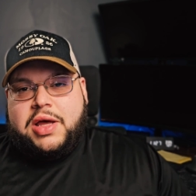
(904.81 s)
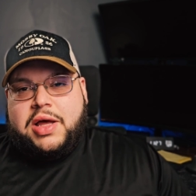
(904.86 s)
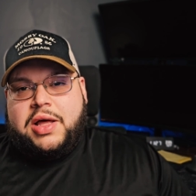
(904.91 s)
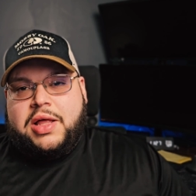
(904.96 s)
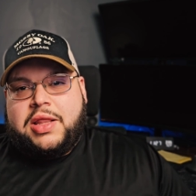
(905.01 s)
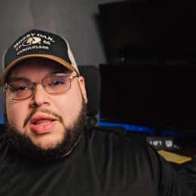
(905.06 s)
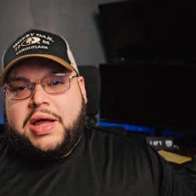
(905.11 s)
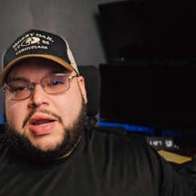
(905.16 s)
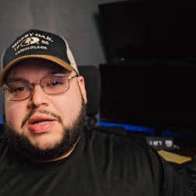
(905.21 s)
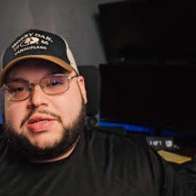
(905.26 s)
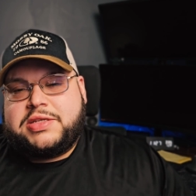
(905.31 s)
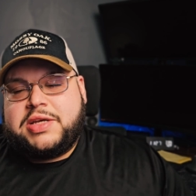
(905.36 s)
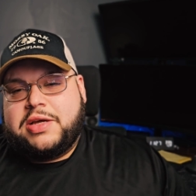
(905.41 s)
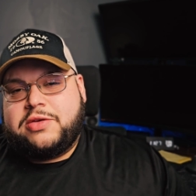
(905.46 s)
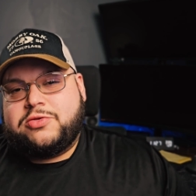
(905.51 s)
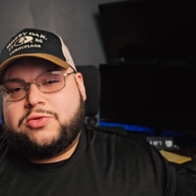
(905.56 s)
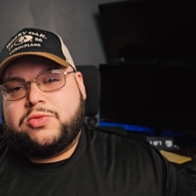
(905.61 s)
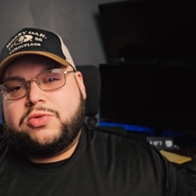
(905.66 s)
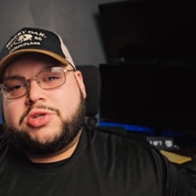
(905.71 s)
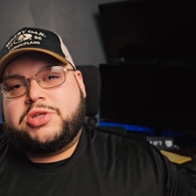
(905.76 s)
a lot of
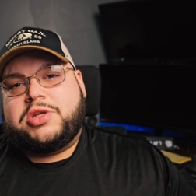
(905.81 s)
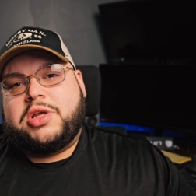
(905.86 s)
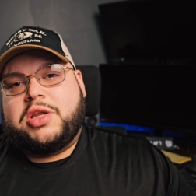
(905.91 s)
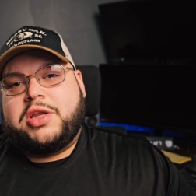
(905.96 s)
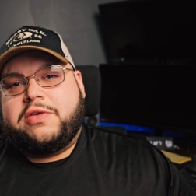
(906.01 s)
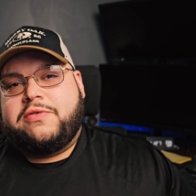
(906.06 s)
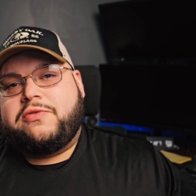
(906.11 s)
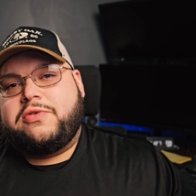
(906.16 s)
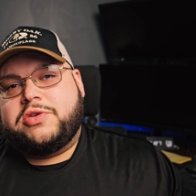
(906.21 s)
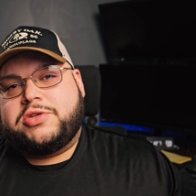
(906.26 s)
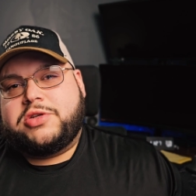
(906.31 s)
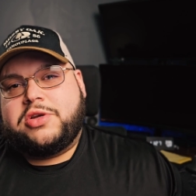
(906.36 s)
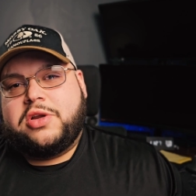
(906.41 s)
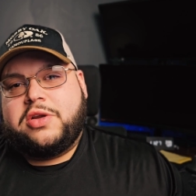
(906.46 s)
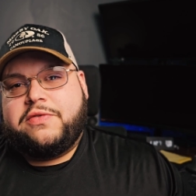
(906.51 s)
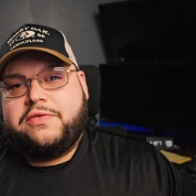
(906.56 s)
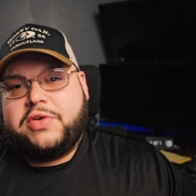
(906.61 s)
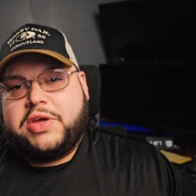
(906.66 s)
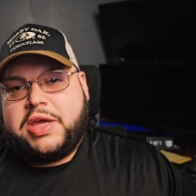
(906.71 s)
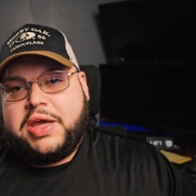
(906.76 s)
times when we're studying for
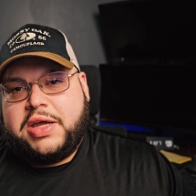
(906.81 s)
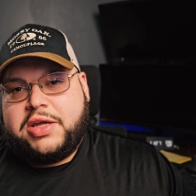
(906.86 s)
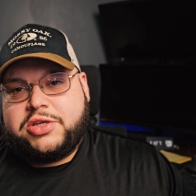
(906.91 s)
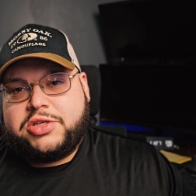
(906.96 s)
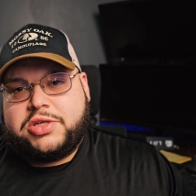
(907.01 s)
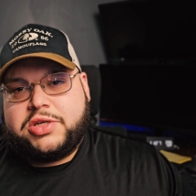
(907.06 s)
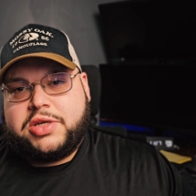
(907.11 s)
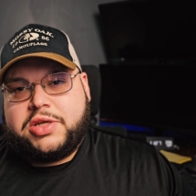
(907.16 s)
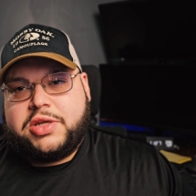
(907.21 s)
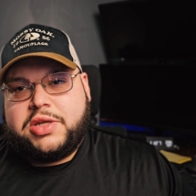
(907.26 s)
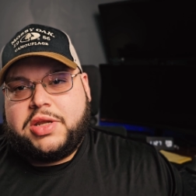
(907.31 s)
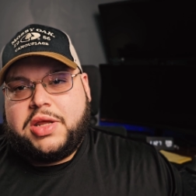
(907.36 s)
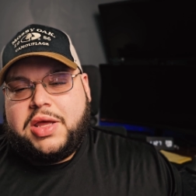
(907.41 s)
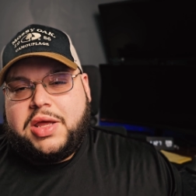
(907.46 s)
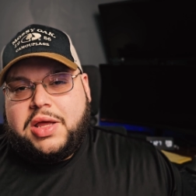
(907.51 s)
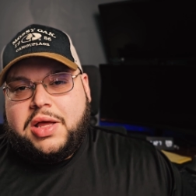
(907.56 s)
certification,